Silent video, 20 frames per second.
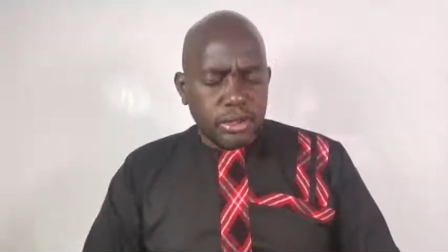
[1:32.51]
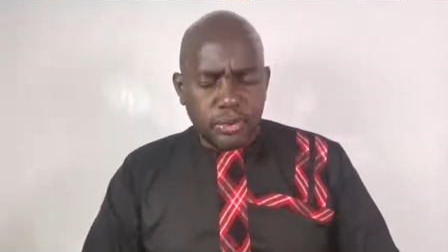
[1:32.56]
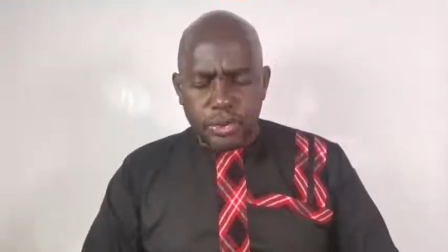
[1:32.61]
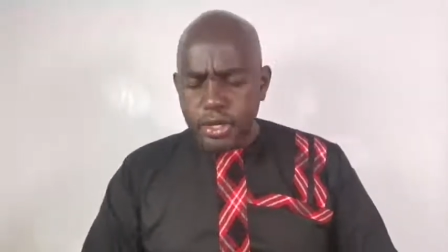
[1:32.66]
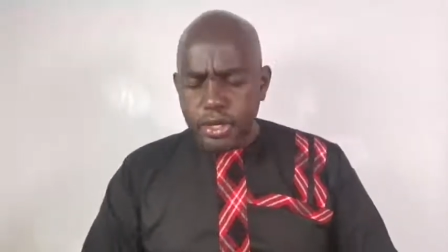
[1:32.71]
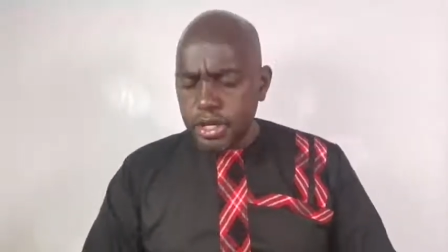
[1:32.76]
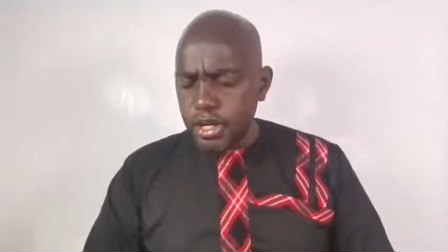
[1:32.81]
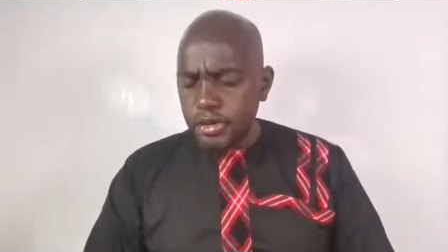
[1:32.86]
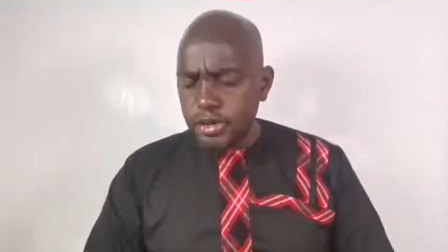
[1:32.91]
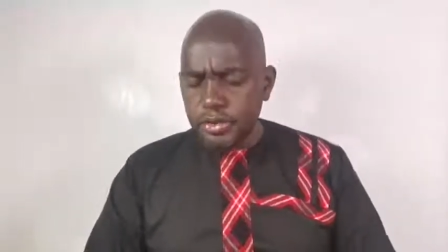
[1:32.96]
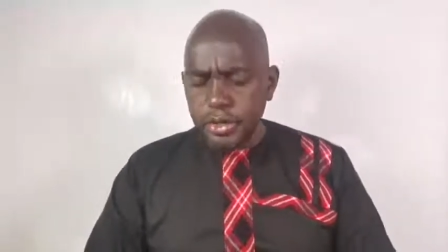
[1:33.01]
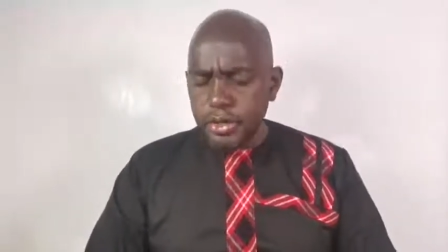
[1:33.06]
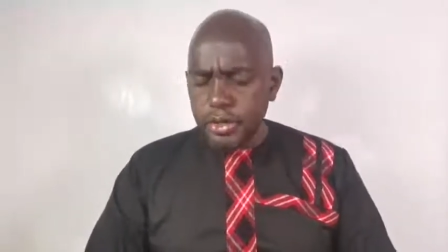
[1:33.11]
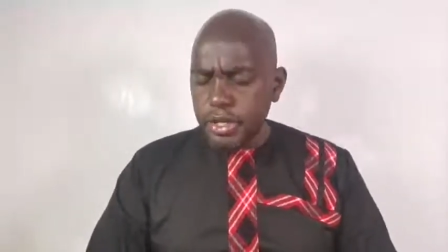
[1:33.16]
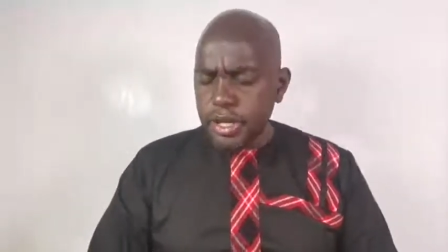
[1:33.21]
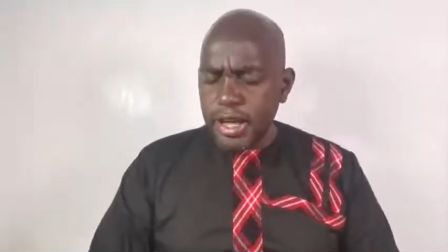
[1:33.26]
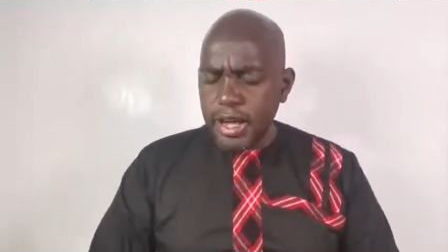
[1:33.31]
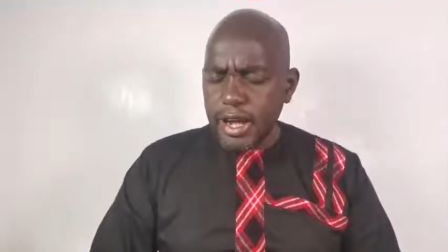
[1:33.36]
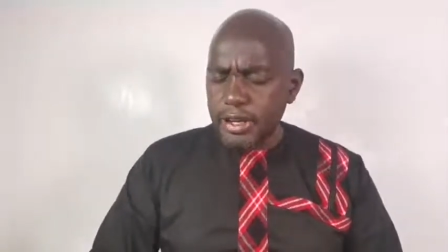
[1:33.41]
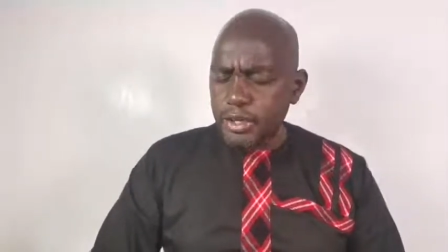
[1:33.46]
we give you
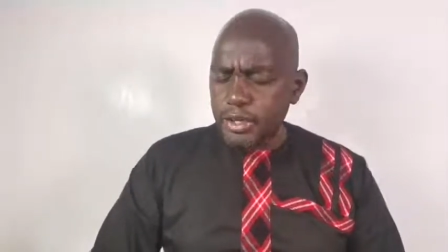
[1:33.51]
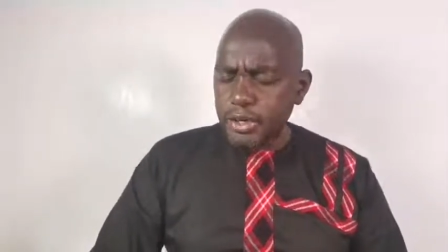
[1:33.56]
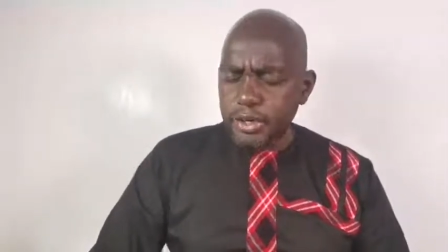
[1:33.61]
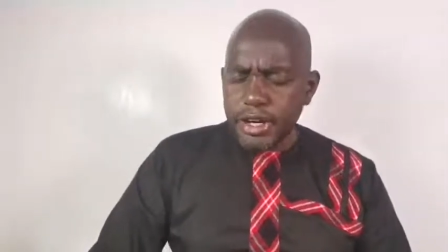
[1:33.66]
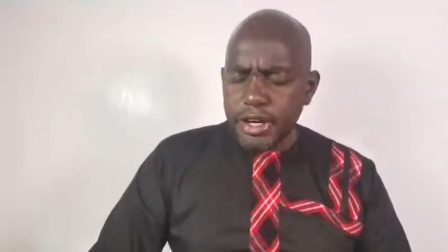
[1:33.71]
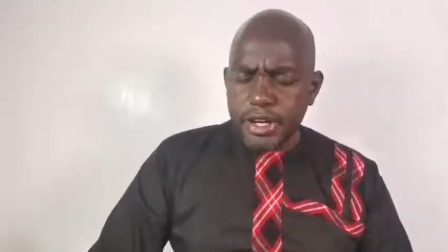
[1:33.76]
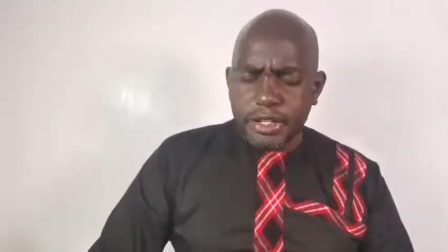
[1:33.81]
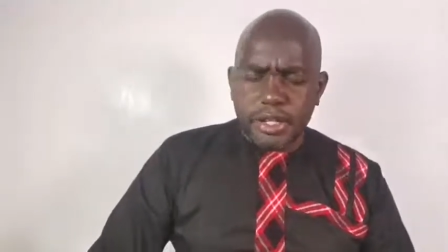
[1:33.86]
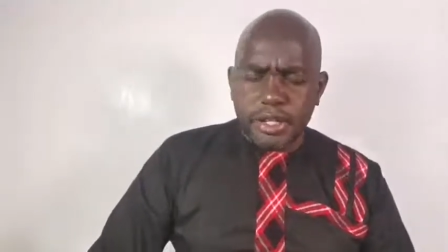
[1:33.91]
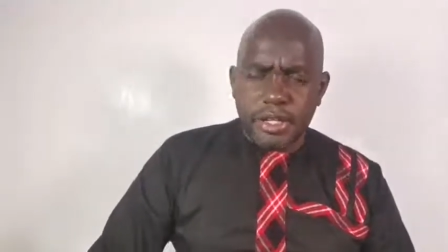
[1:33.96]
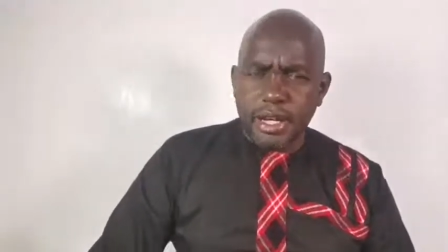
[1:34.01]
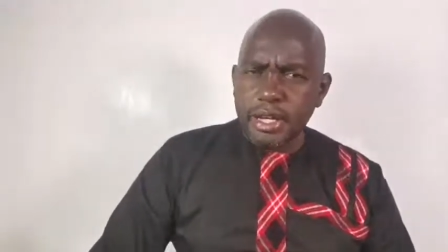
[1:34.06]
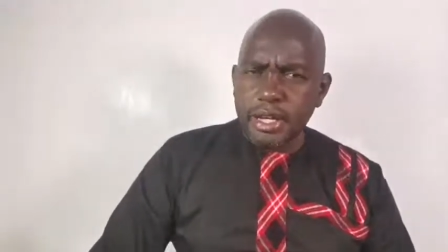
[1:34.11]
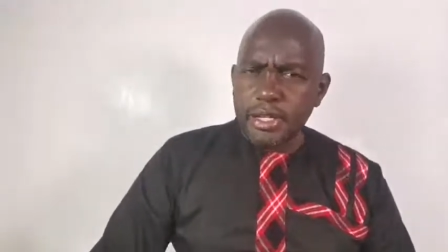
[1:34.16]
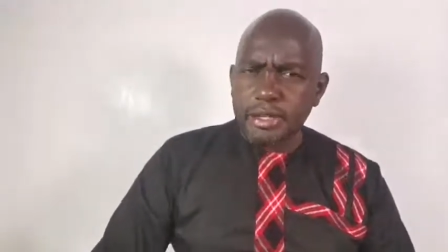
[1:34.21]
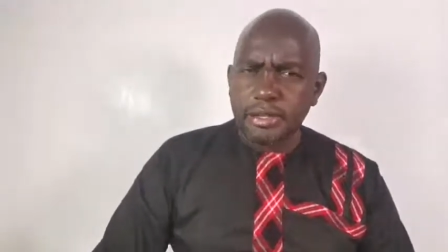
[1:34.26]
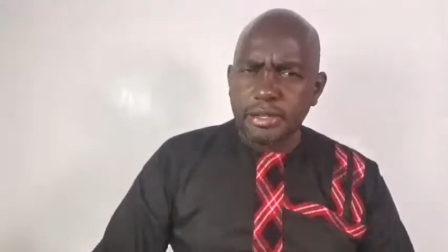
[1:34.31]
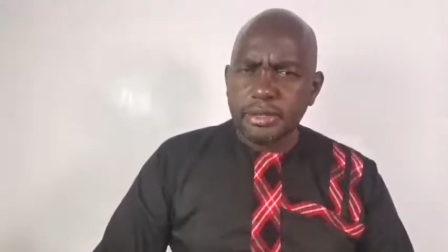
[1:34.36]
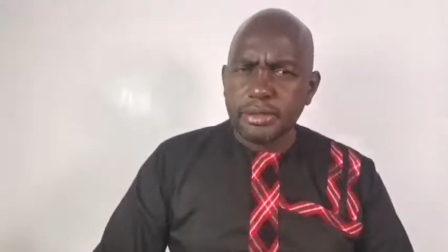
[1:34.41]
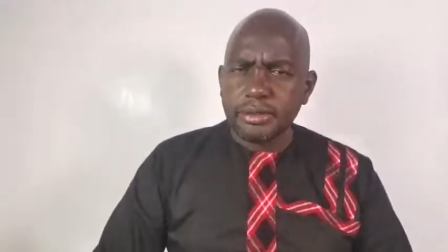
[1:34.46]
the adoration.